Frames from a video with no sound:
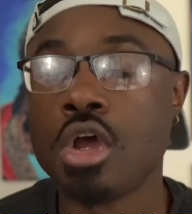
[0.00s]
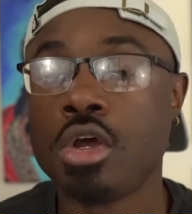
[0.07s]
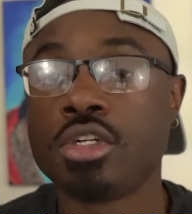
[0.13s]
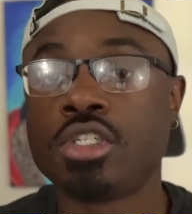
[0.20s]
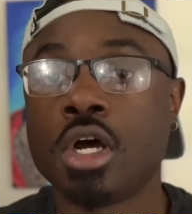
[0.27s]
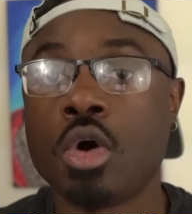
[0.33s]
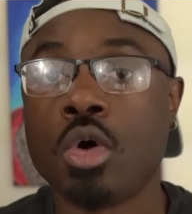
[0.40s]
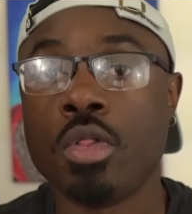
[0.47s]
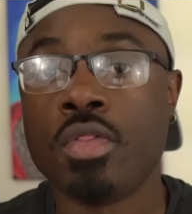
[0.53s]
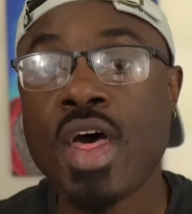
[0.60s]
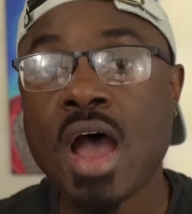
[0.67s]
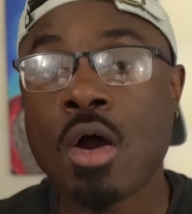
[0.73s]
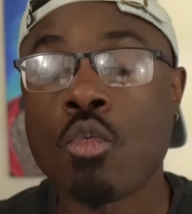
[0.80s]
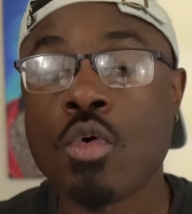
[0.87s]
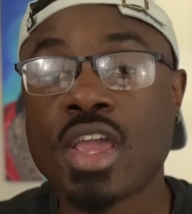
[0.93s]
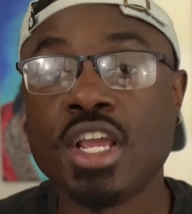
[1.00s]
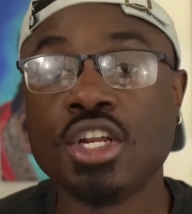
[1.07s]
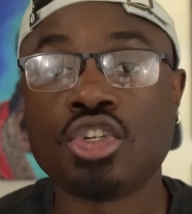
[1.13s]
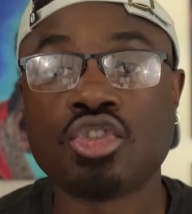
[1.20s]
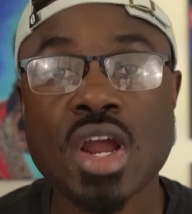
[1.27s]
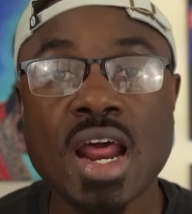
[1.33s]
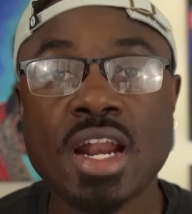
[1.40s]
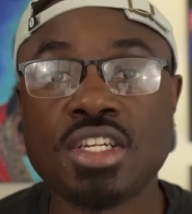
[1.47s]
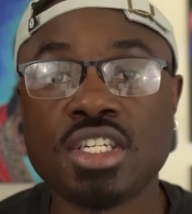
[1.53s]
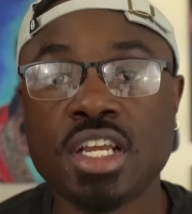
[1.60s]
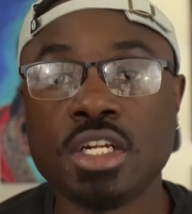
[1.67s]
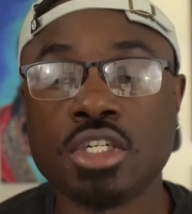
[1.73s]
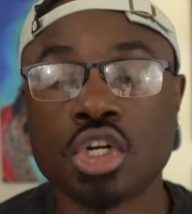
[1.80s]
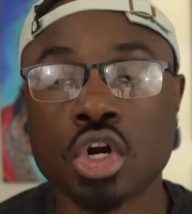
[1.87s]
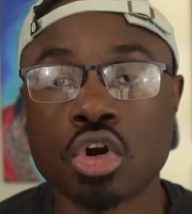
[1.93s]
So that wiki strategy,
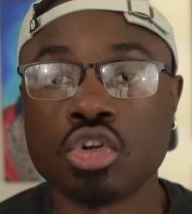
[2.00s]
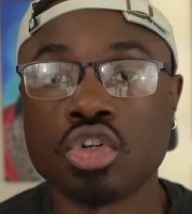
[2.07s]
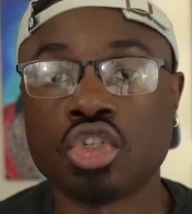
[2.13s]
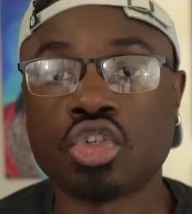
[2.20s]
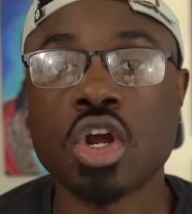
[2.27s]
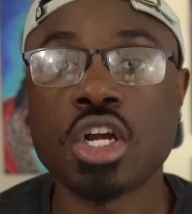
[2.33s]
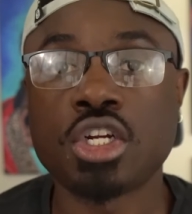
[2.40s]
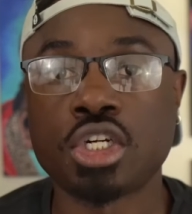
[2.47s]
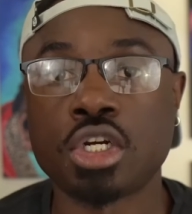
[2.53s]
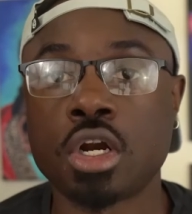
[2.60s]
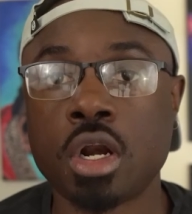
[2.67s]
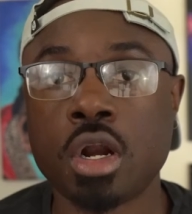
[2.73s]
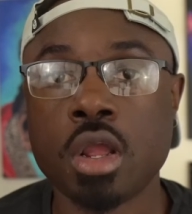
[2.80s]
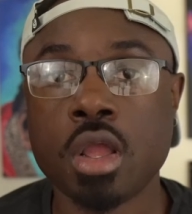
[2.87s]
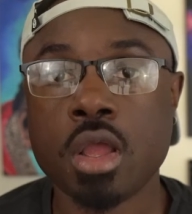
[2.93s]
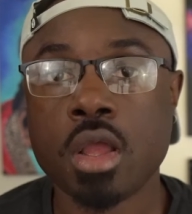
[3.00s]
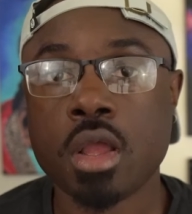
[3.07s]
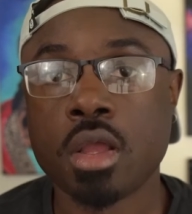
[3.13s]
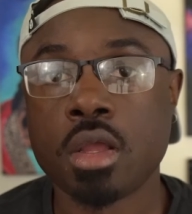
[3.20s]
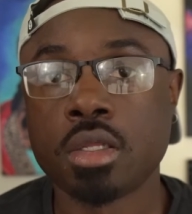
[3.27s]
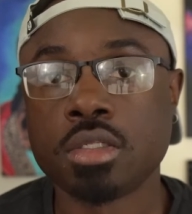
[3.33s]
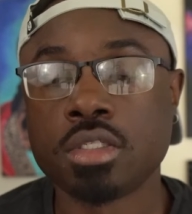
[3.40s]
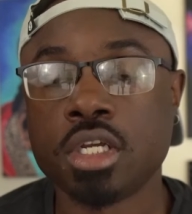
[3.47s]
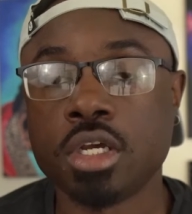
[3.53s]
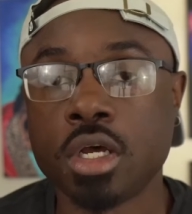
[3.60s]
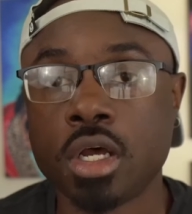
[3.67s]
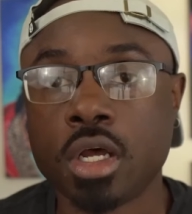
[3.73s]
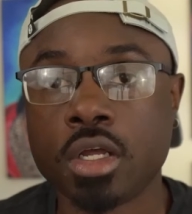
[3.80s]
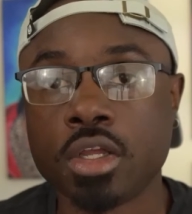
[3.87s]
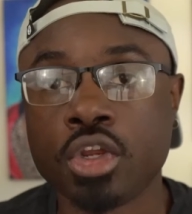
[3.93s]
internal structure
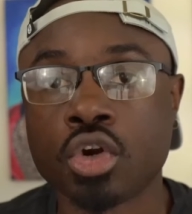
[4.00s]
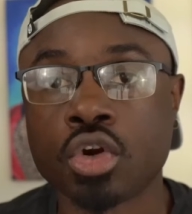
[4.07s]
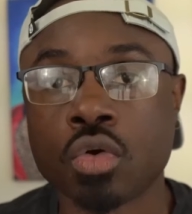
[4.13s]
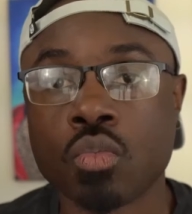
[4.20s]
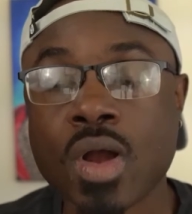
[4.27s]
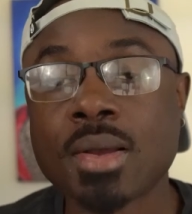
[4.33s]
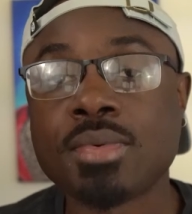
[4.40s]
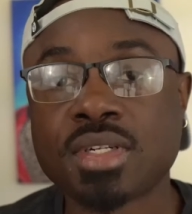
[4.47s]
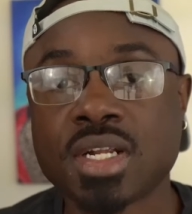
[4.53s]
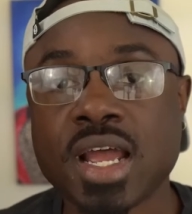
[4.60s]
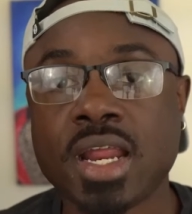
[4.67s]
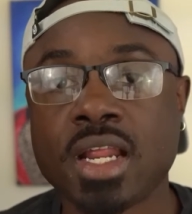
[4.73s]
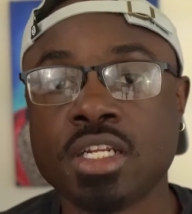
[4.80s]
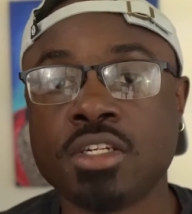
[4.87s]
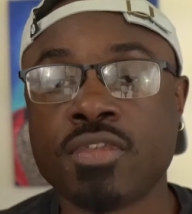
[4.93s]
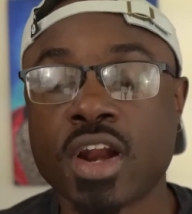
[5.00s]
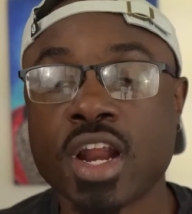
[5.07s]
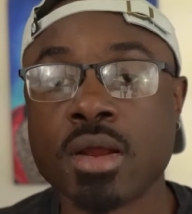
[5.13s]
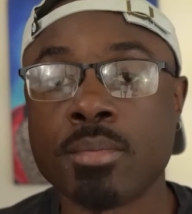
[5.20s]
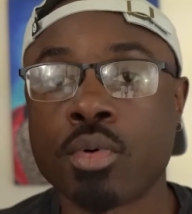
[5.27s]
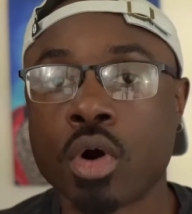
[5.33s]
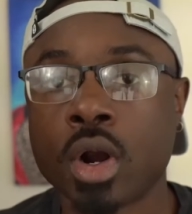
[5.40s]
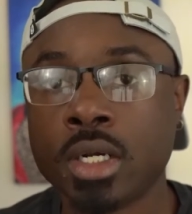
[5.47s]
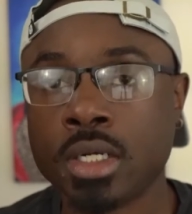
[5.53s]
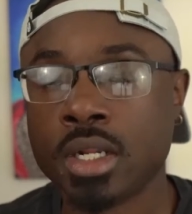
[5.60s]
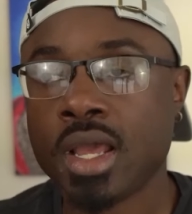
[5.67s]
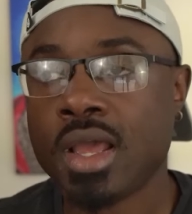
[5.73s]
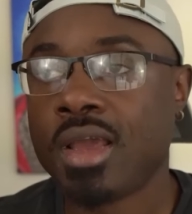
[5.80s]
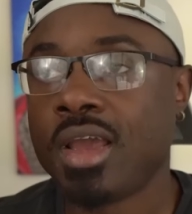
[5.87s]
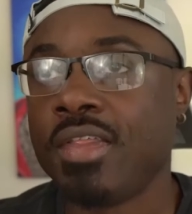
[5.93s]
to your website is very important.
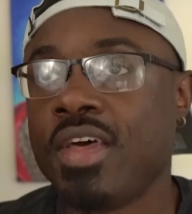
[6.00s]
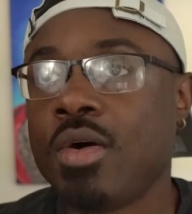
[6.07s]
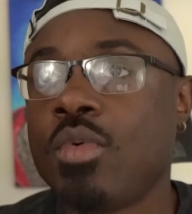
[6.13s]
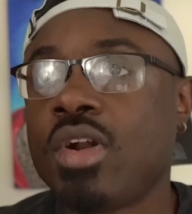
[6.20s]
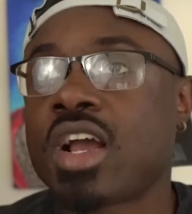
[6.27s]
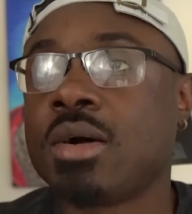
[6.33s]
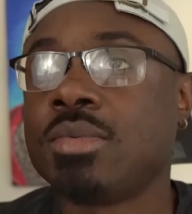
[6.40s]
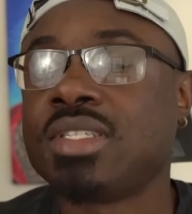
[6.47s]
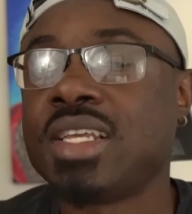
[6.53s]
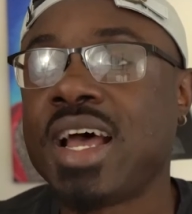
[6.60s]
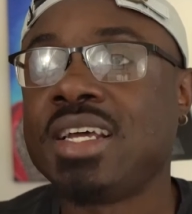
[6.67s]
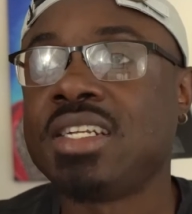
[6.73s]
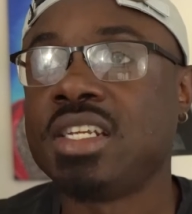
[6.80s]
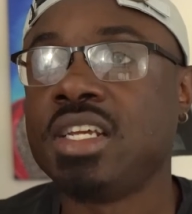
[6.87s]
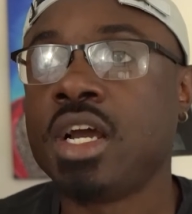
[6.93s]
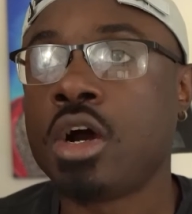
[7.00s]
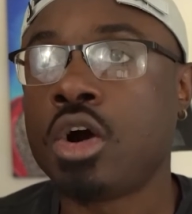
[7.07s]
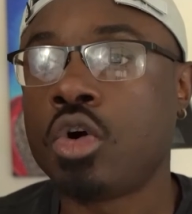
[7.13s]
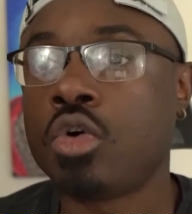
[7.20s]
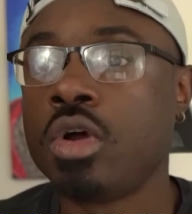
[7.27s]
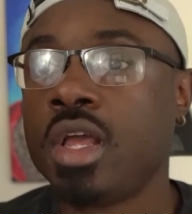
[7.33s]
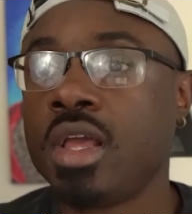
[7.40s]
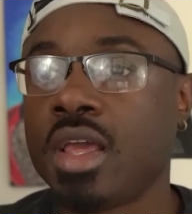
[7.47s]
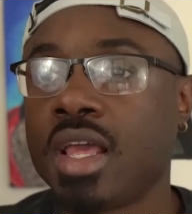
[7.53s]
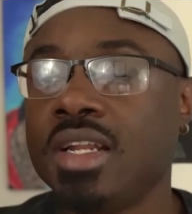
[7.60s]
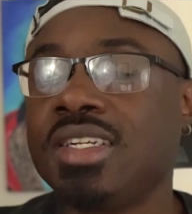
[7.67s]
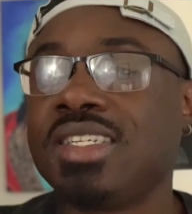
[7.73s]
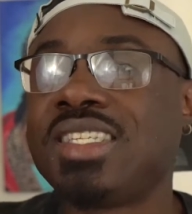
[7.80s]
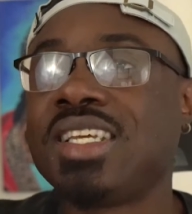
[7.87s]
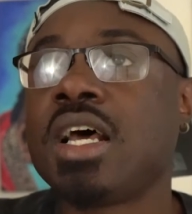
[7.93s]
And then when it comes to SEO,
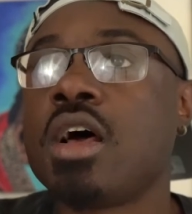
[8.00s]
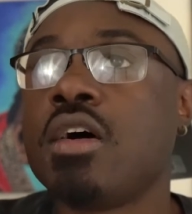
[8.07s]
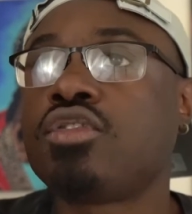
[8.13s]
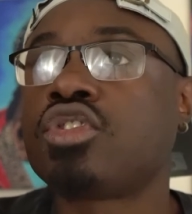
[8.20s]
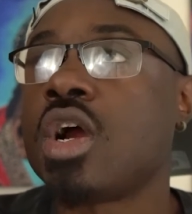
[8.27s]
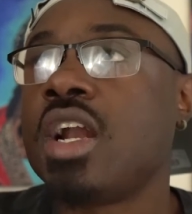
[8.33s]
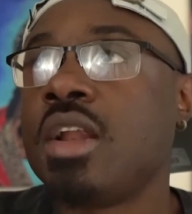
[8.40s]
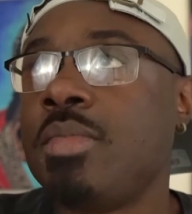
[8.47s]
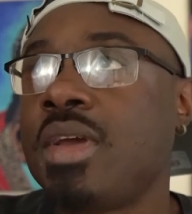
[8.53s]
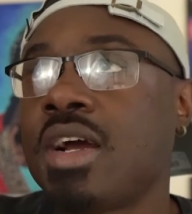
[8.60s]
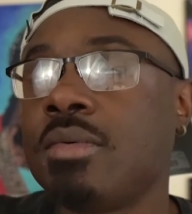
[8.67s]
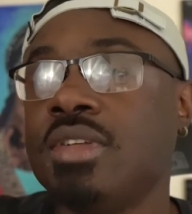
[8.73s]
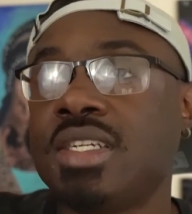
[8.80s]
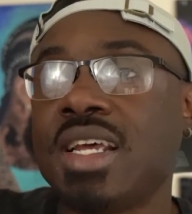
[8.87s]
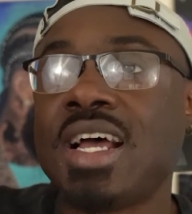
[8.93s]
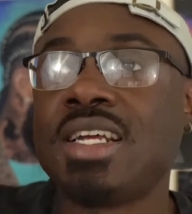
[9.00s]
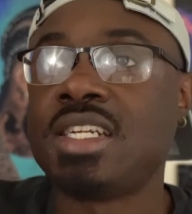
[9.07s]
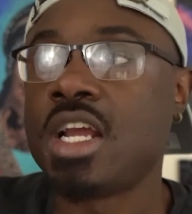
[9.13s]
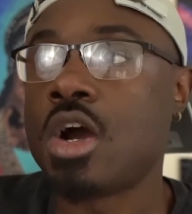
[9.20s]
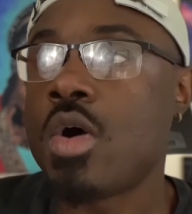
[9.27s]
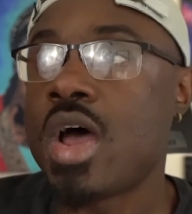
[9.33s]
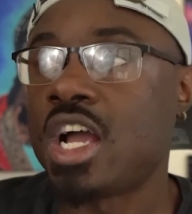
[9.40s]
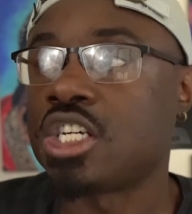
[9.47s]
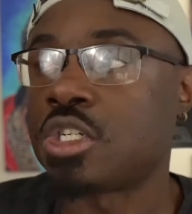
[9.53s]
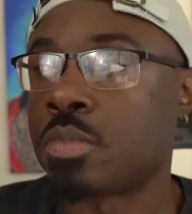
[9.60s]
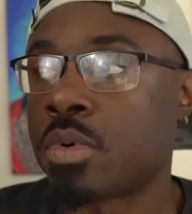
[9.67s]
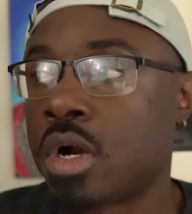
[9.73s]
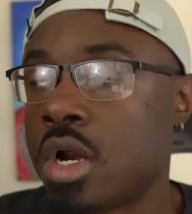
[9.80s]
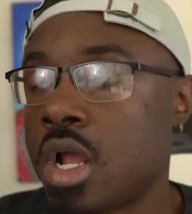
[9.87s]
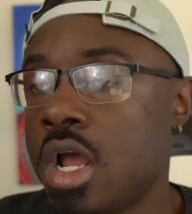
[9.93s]
instead of trying to become this SEO
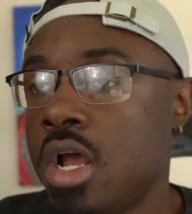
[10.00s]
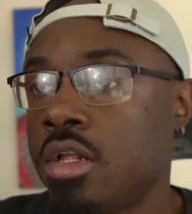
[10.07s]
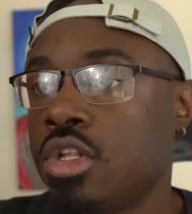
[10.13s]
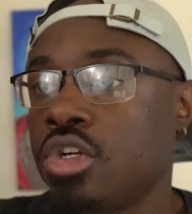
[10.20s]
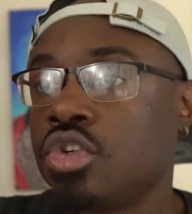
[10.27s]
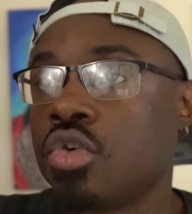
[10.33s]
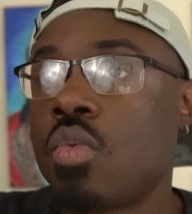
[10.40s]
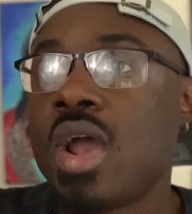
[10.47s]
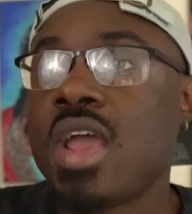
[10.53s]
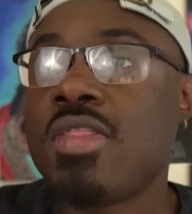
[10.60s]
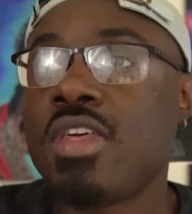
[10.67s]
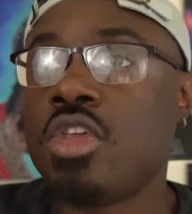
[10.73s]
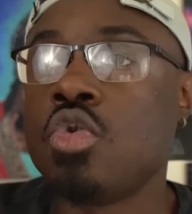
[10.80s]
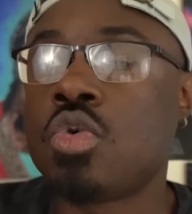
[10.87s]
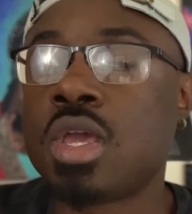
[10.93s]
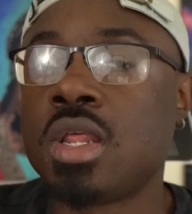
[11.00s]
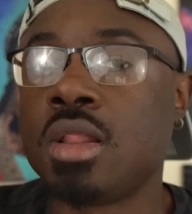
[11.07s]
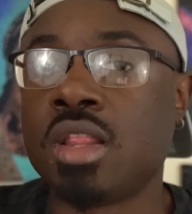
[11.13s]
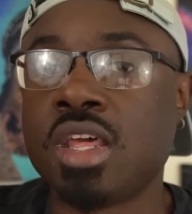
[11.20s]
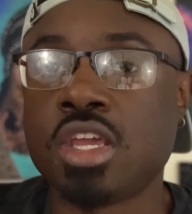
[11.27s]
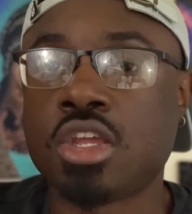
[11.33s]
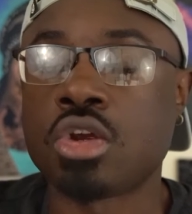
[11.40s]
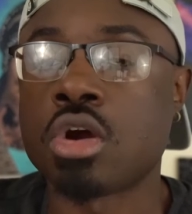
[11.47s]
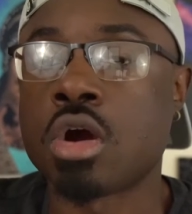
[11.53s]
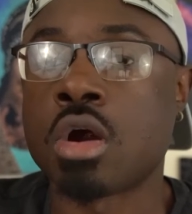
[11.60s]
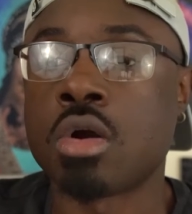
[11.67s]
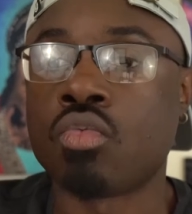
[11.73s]
expert, there's a way that you can rank your